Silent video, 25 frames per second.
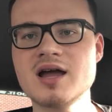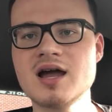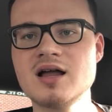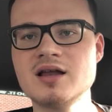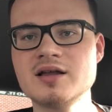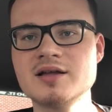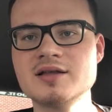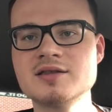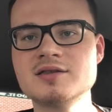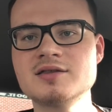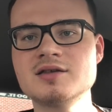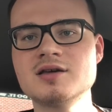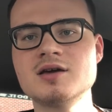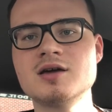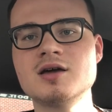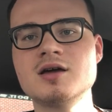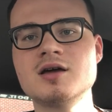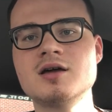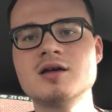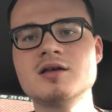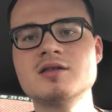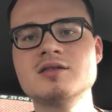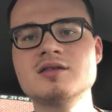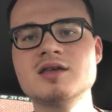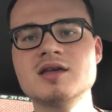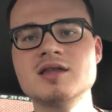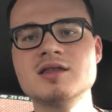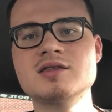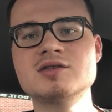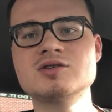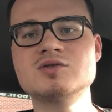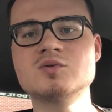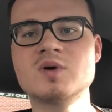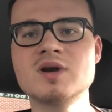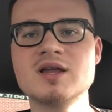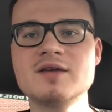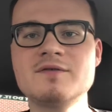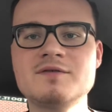Allen's since
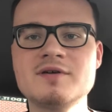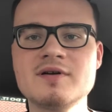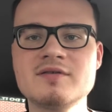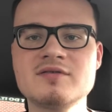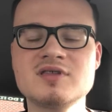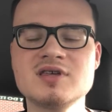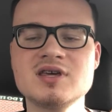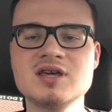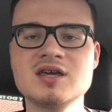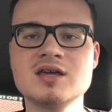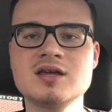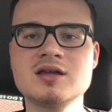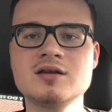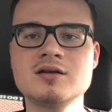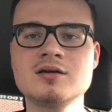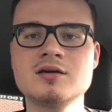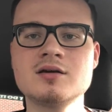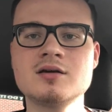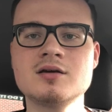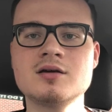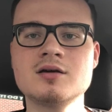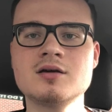2015